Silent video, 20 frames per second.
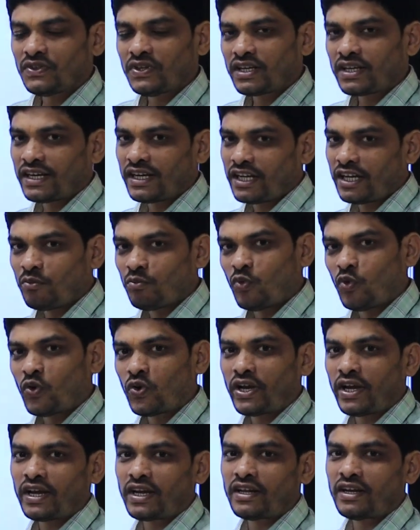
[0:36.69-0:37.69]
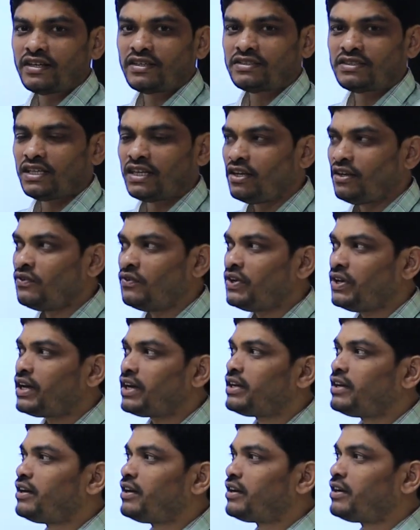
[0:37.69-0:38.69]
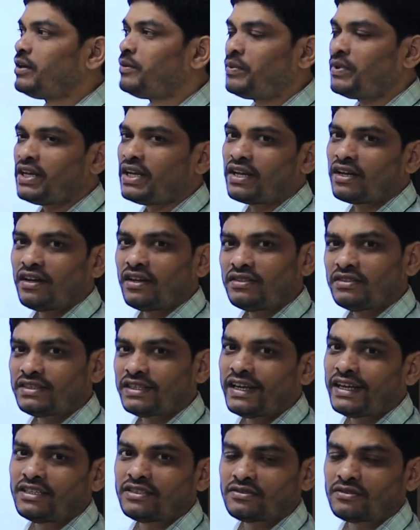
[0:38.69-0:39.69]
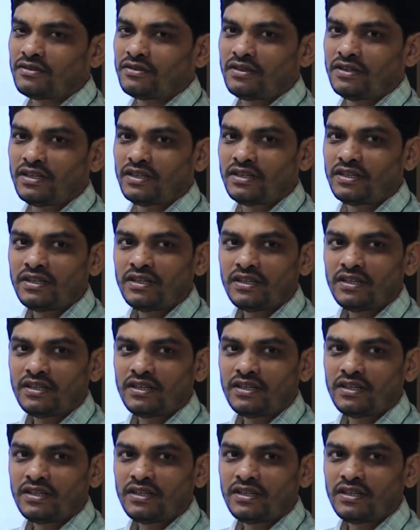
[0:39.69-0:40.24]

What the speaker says: We are getting more accurate. Still, we are depending on chains only.